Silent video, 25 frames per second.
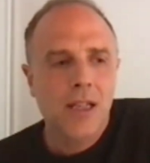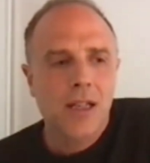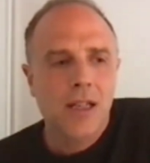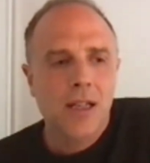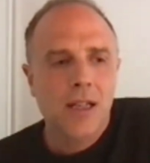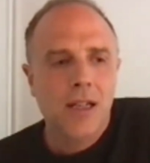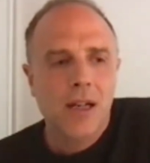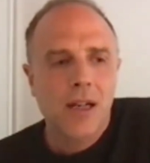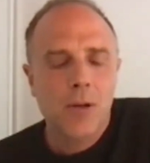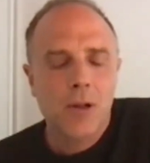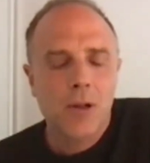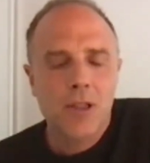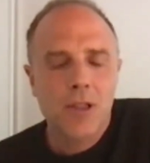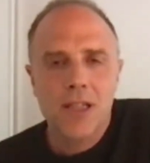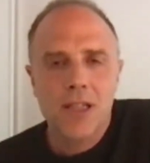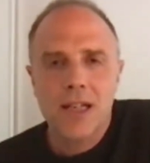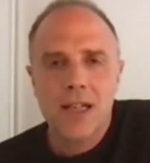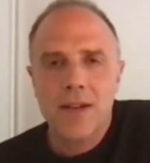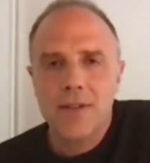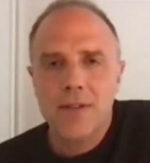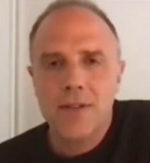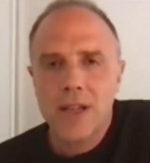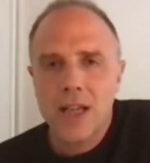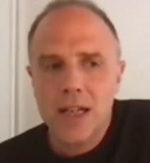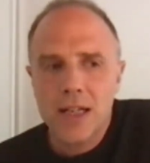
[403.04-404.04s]
I worked in
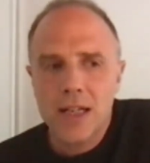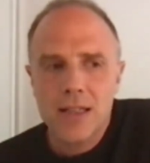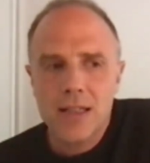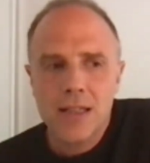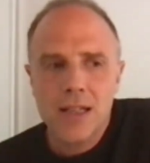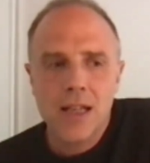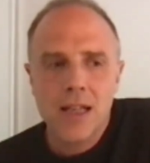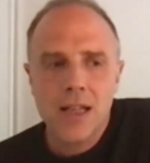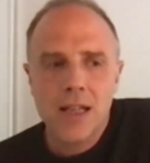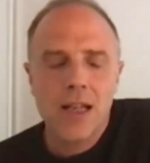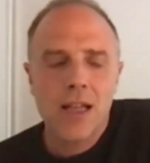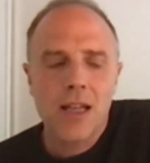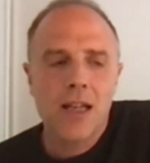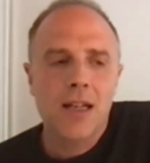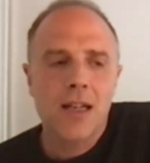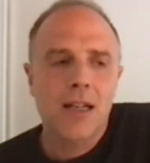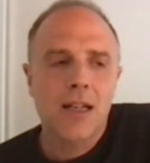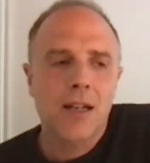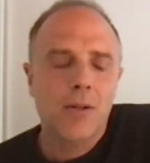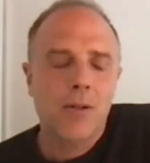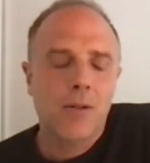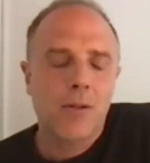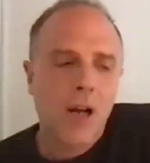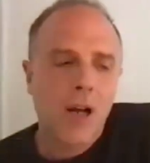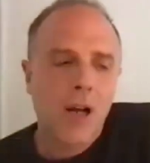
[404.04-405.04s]
Afghanistan and
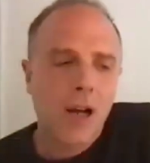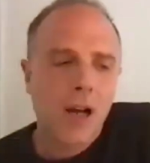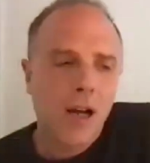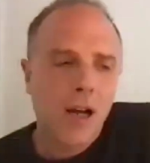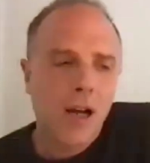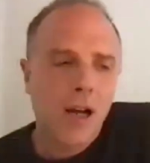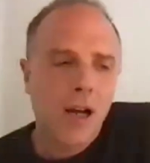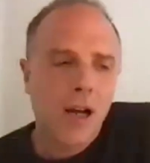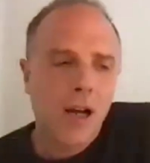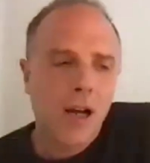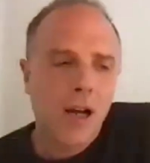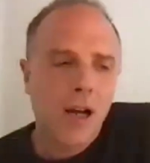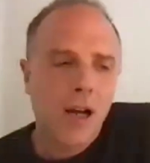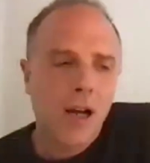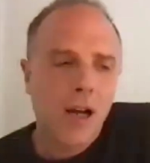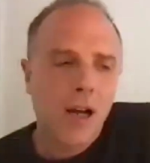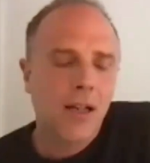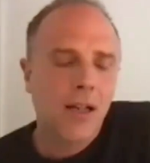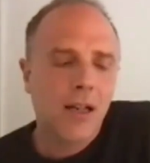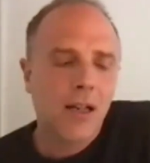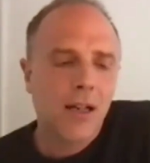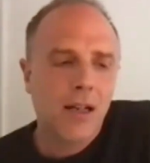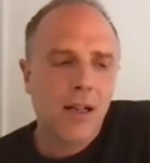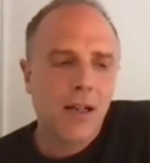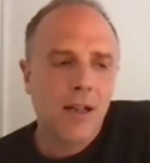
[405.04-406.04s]
Iraq
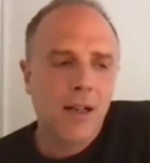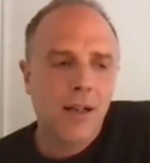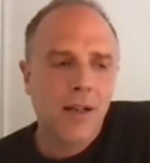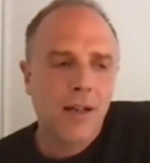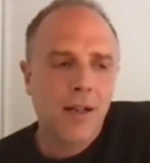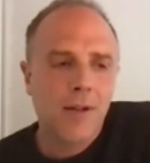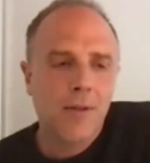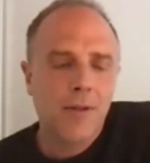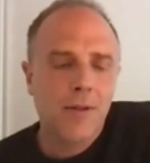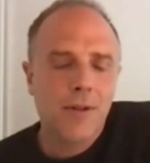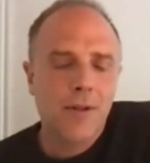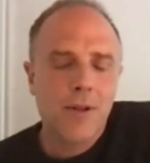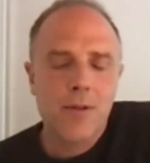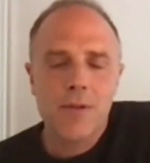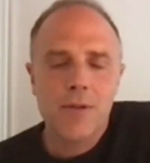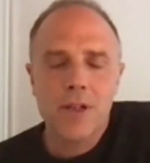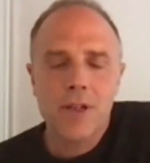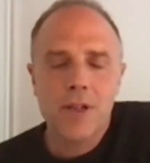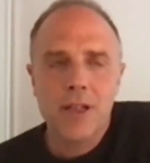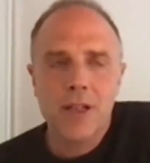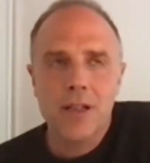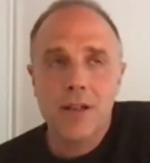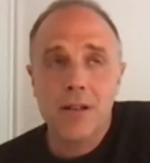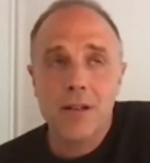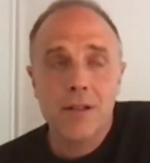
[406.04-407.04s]
for
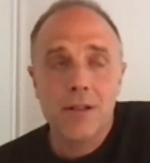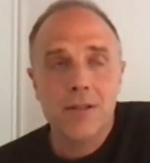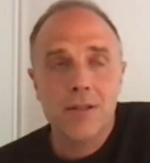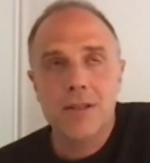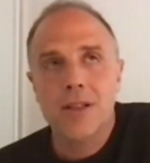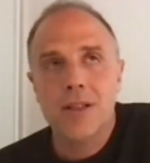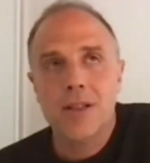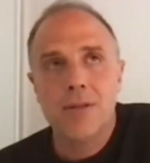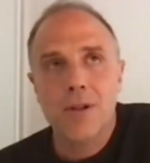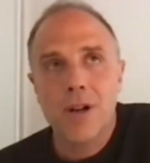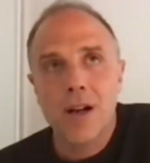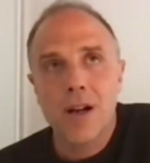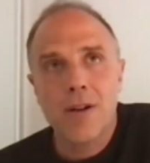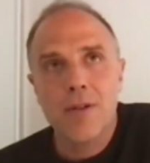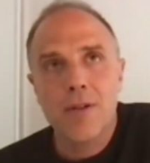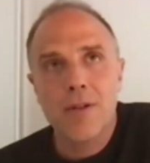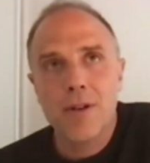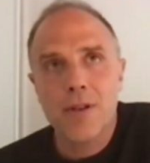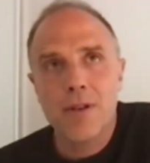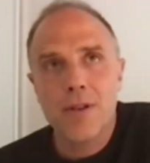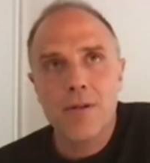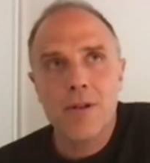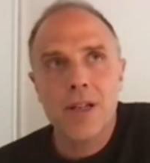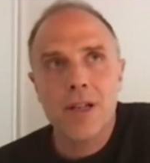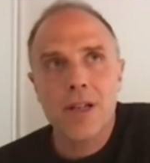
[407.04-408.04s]
three. I was in Iraq for
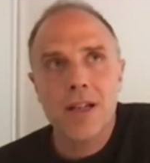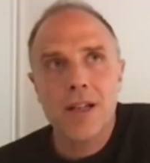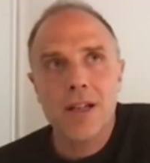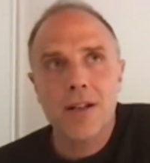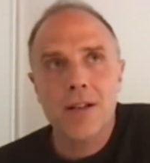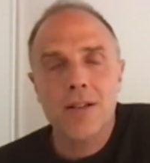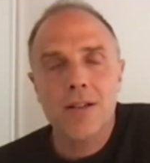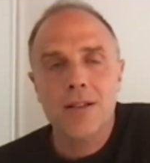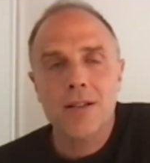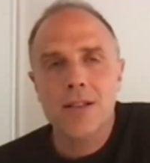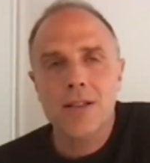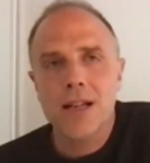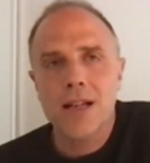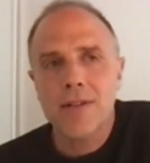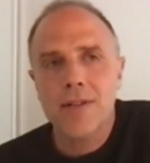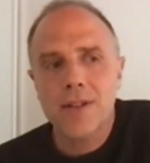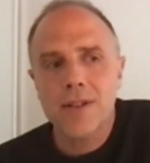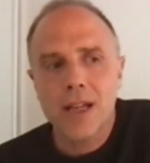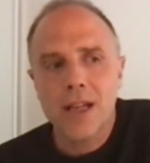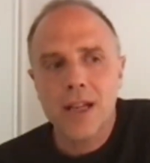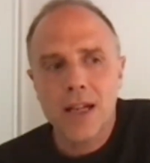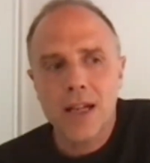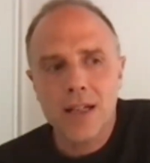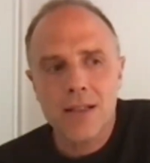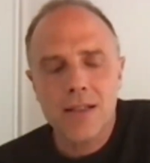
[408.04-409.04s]
3 years, in
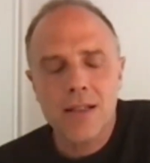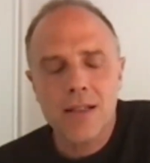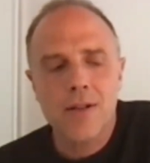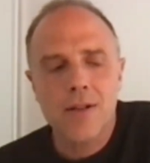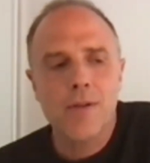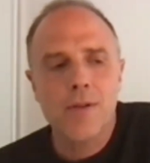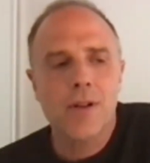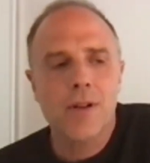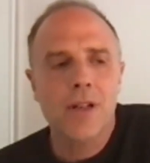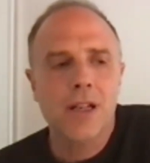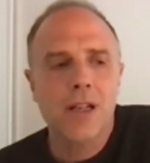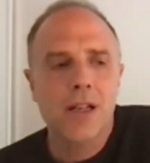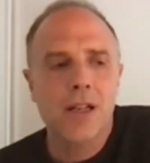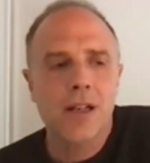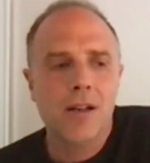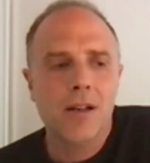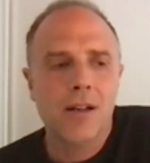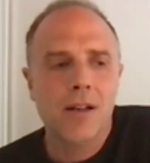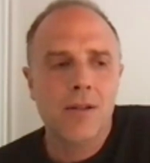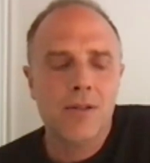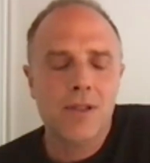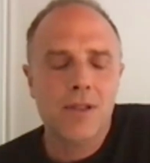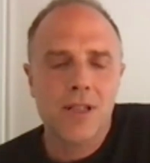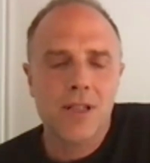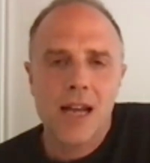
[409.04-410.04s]
Afghanistan for a year. I
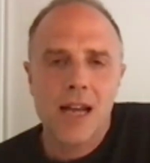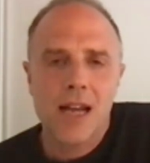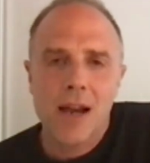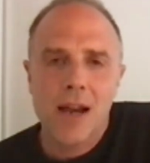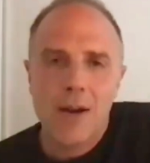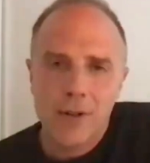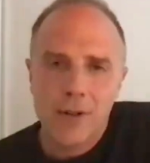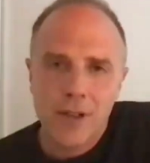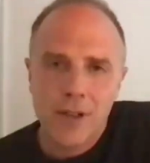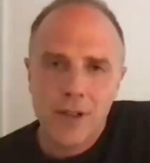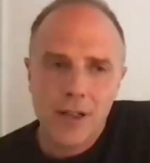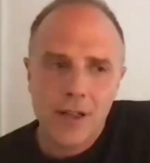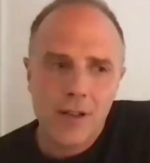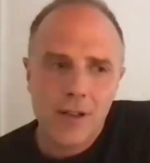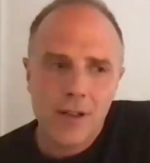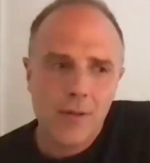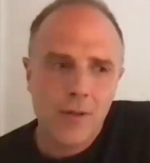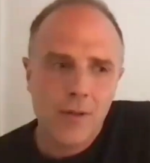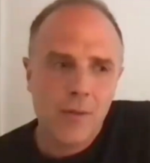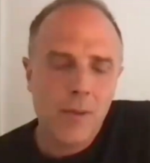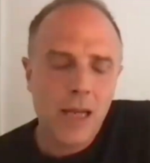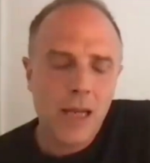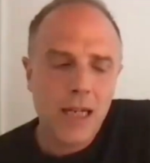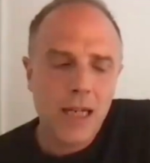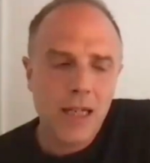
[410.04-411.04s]
was in Africa for
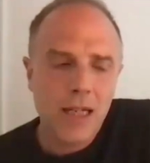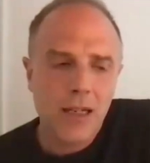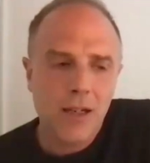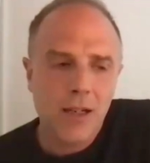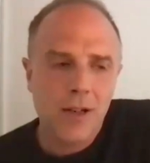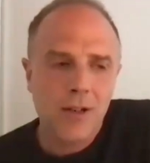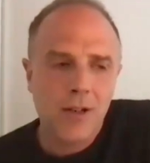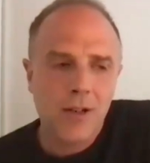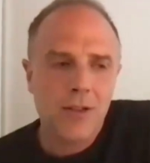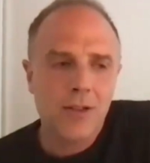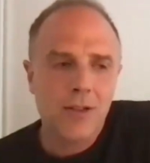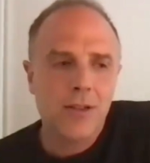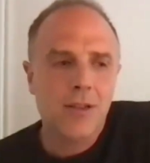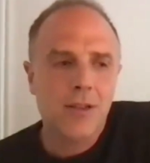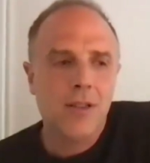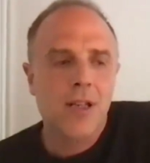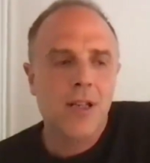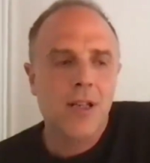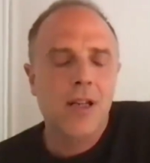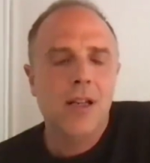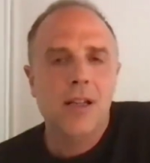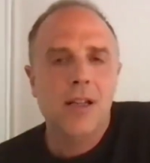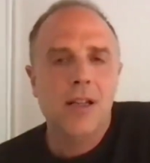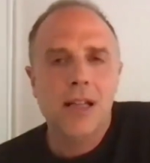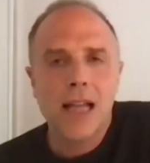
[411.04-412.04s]
many years,
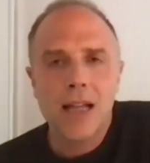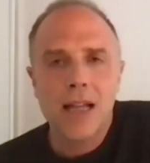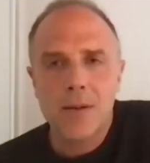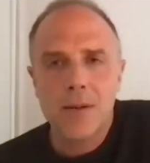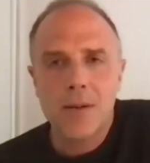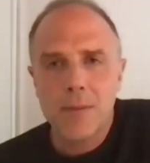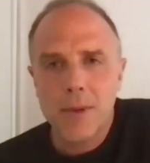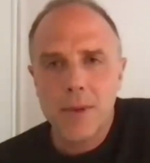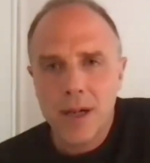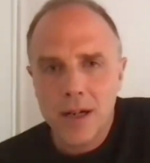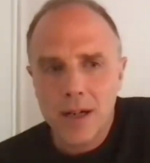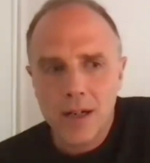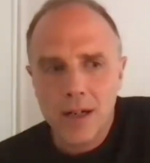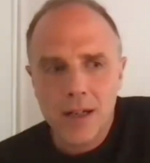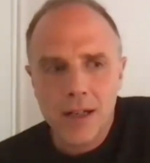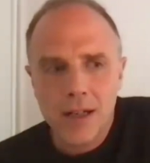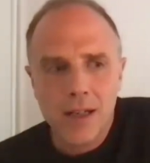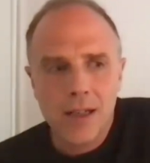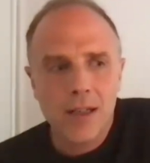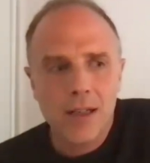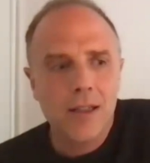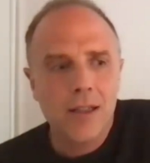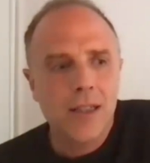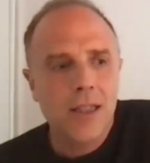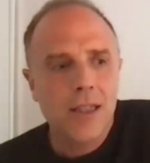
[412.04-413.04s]
Latin
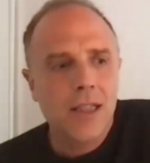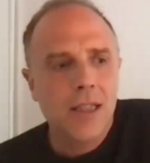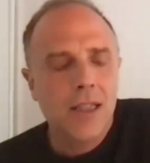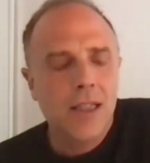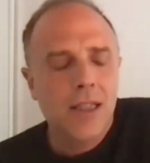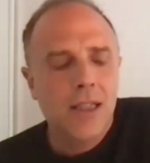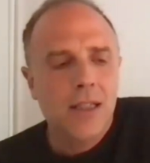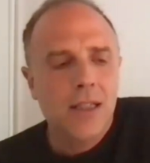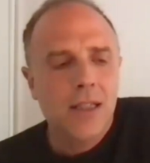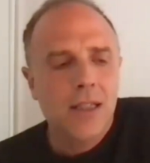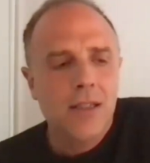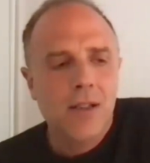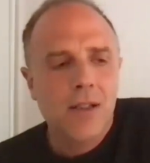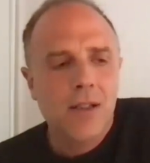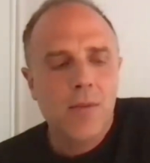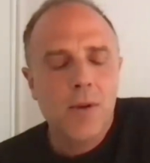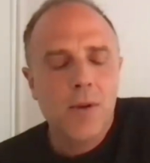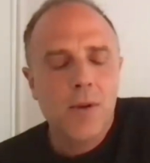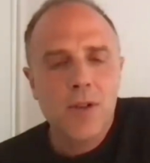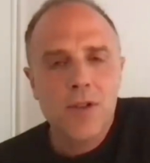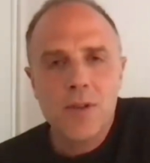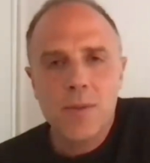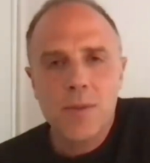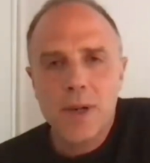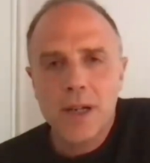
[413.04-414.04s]
America. So
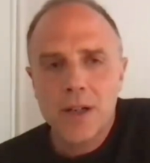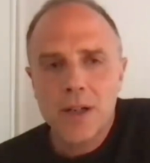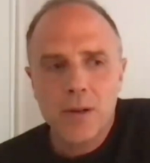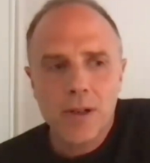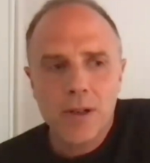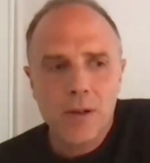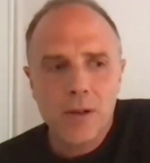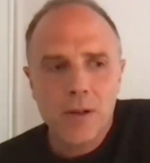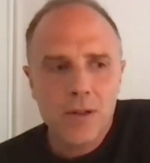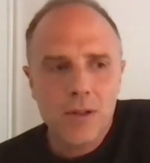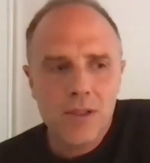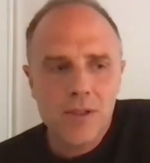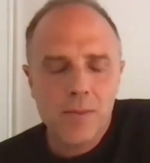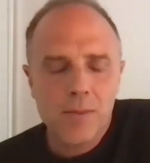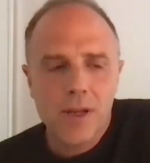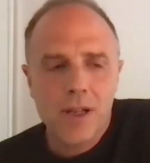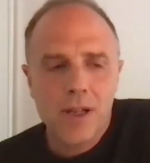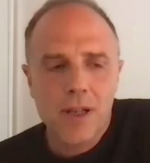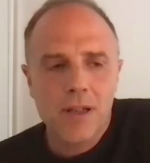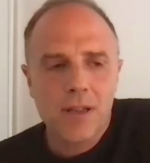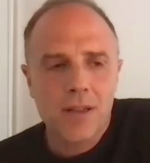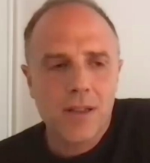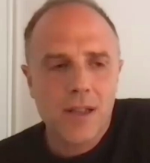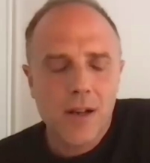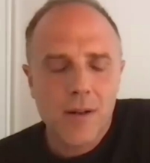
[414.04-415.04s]
most of my career was
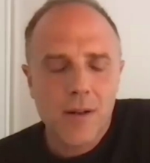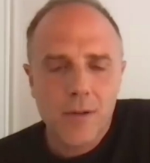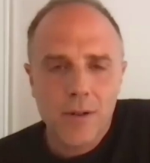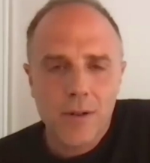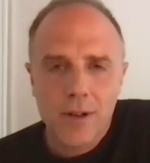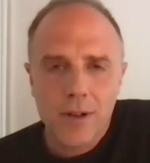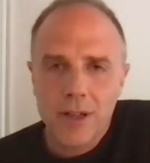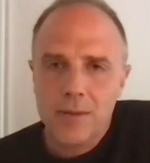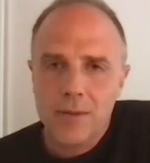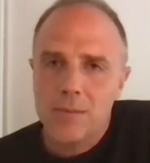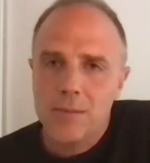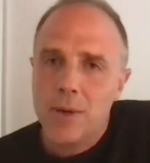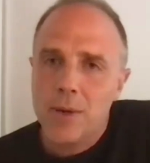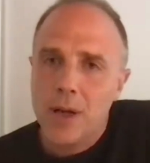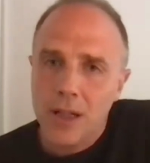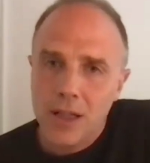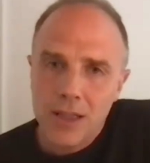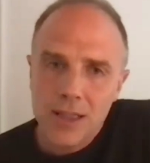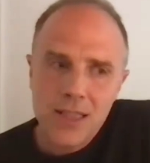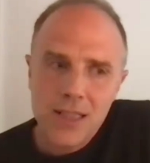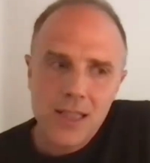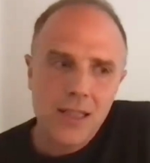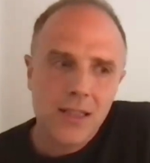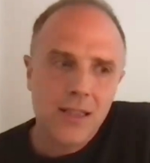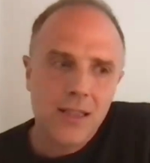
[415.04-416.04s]
spent covering
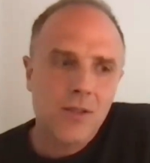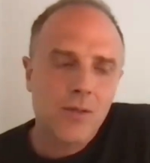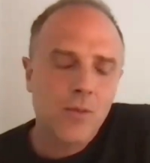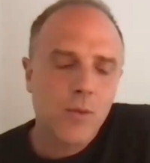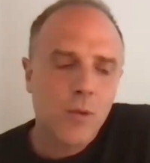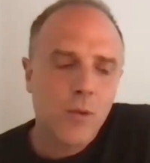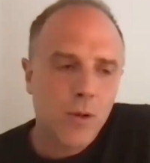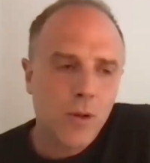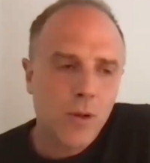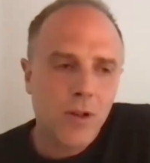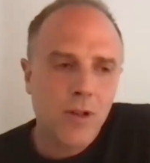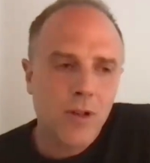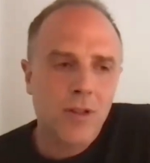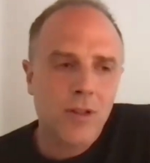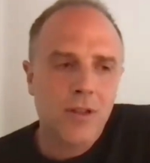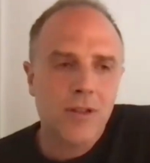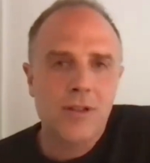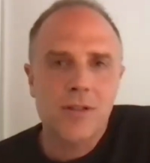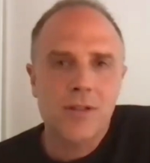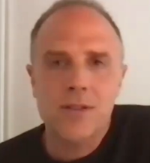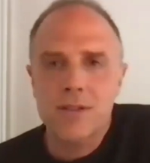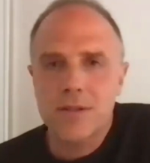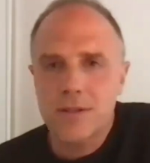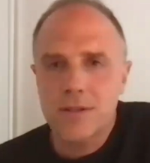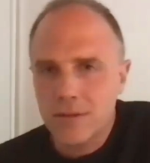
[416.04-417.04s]
politics,
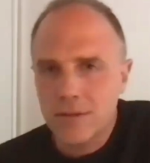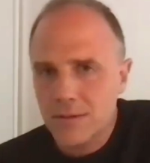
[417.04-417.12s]
wars,